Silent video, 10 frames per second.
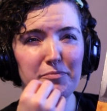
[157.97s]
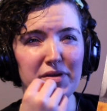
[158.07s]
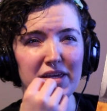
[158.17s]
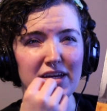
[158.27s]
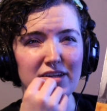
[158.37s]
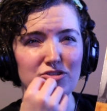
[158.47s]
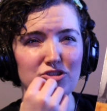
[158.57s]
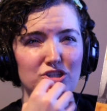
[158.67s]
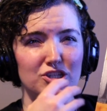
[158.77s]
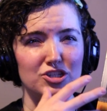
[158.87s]
because
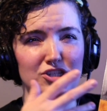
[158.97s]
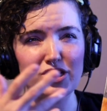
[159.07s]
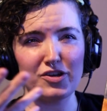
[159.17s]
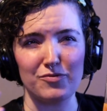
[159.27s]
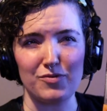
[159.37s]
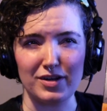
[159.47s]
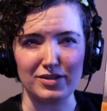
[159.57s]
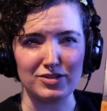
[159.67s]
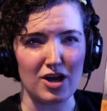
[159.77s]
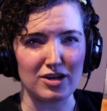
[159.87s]
she just didn't want
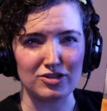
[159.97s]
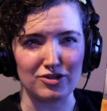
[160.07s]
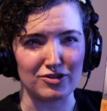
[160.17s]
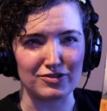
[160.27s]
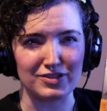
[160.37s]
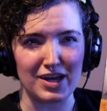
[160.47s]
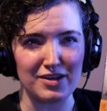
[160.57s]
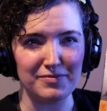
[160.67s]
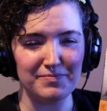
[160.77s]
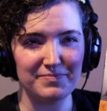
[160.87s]
to talk to her
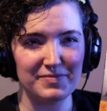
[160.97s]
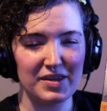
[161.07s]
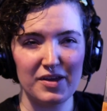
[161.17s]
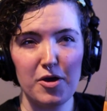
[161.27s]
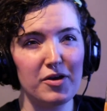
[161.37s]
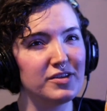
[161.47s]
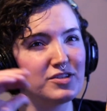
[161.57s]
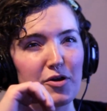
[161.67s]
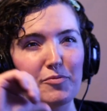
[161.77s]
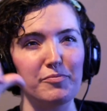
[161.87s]
son.
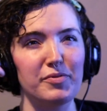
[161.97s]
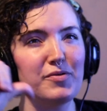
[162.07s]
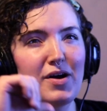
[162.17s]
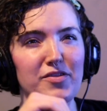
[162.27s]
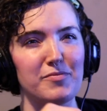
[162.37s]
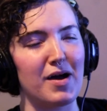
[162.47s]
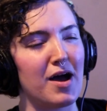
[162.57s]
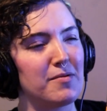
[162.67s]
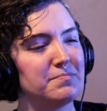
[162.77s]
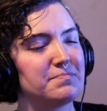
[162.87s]
So boo on the mom.